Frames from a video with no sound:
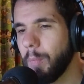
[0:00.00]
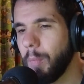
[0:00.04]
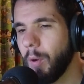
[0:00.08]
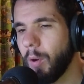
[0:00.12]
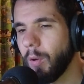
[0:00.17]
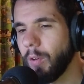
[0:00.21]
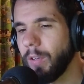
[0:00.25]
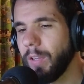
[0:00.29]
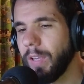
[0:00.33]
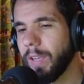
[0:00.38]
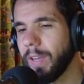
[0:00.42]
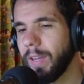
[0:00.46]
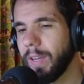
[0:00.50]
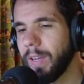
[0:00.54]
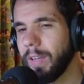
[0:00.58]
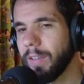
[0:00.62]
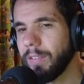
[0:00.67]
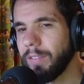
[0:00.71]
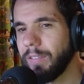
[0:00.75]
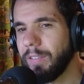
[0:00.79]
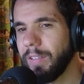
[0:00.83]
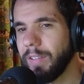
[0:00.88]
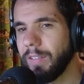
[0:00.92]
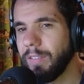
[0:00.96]

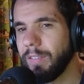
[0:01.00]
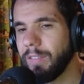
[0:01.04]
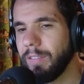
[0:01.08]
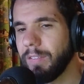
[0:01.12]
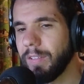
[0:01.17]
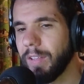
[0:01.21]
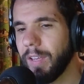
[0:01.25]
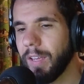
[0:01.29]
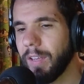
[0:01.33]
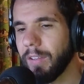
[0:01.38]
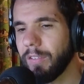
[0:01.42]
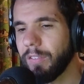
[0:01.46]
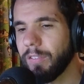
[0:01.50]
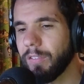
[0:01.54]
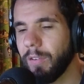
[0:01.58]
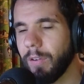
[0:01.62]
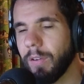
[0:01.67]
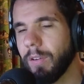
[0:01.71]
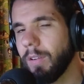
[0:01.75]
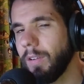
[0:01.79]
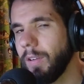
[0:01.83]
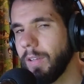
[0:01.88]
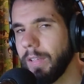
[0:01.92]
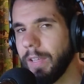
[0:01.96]
podcast is
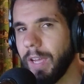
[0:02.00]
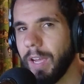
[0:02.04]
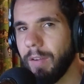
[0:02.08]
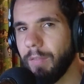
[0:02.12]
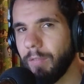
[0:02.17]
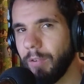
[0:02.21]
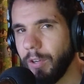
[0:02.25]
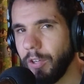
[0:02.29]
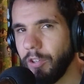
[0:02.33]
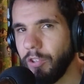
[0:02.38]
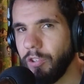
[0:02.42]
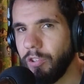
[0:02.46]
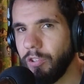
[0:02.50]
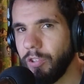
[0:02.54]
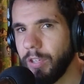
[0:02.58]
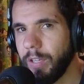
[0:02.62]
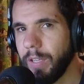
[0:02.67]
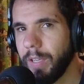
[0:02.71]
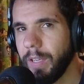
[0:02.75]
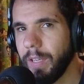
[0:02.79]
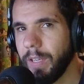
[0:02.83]
solidly average.